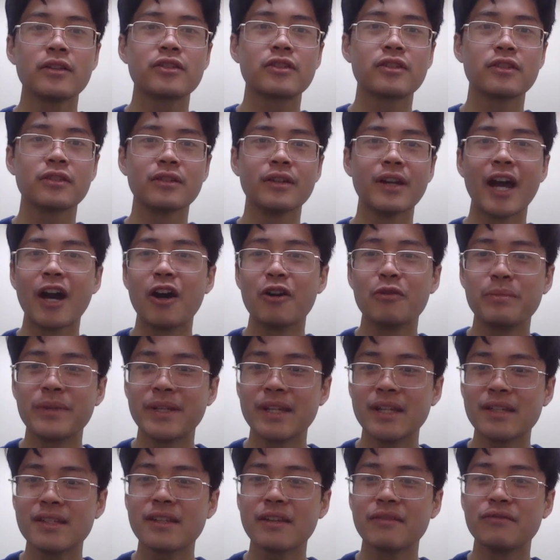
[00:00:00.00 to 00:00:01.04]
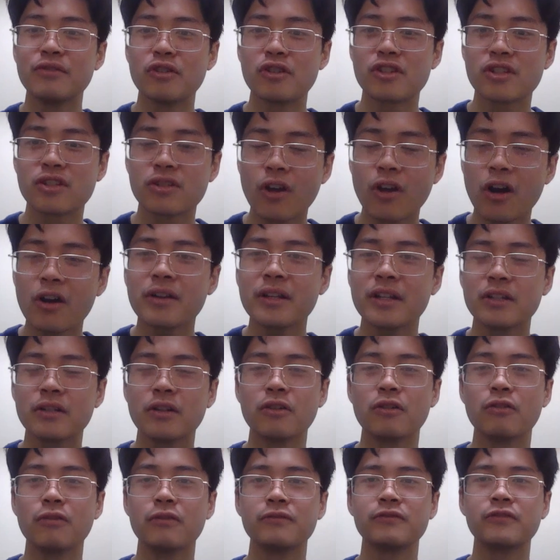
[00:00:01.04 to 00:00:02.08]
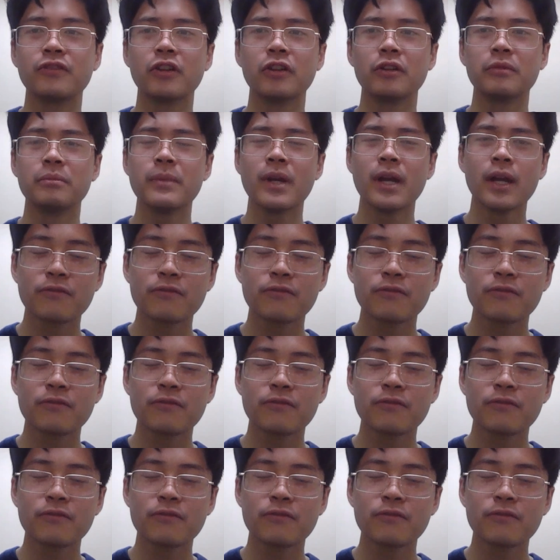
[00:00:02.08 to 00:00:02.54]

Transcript: to LPs if you're starting your own firm.